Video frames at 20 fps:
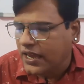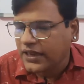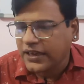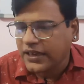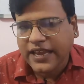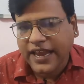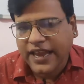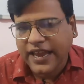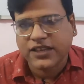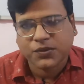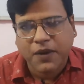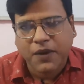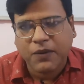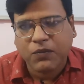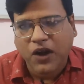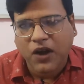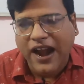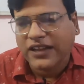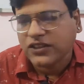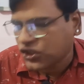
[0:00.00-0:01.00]
Yes, my
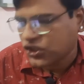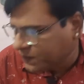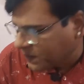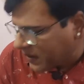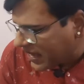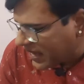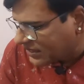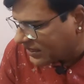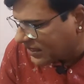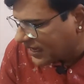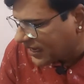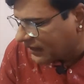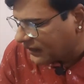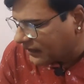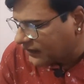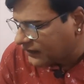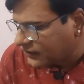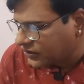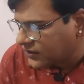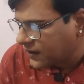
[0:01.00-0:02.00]
brother speaks
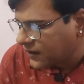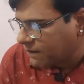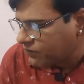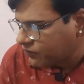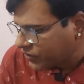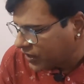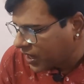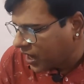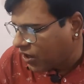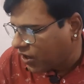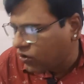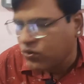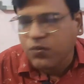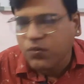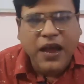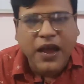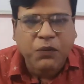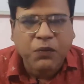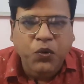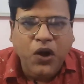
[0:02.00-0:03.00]
English. No,
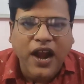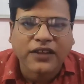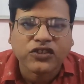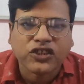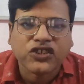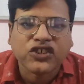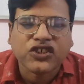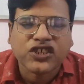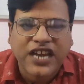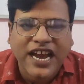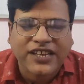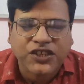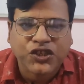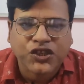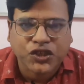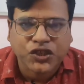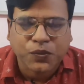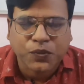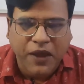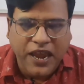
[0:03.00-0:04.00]
my brother
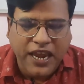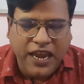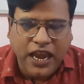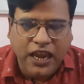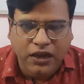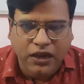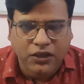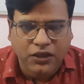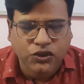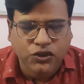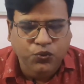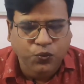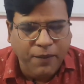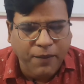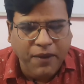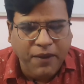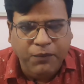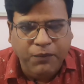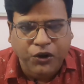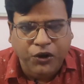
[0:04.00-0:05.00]
doesn't speak English.
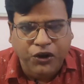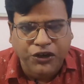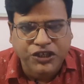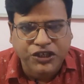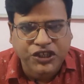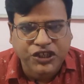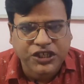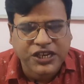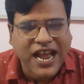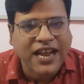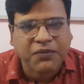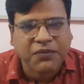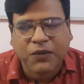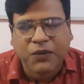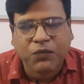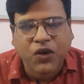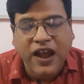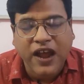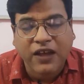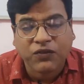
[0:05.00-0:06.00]
Remember, it's not my
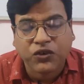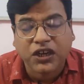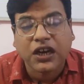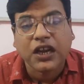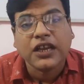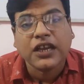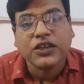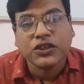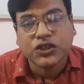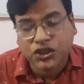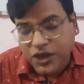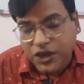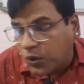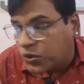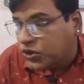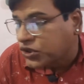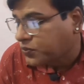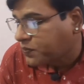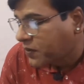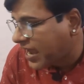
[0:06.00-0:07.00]
brother
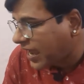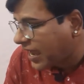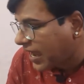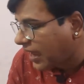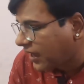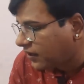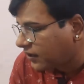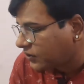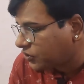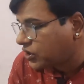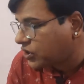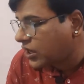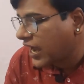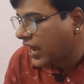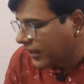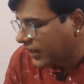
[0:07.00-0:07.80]
don't speak English.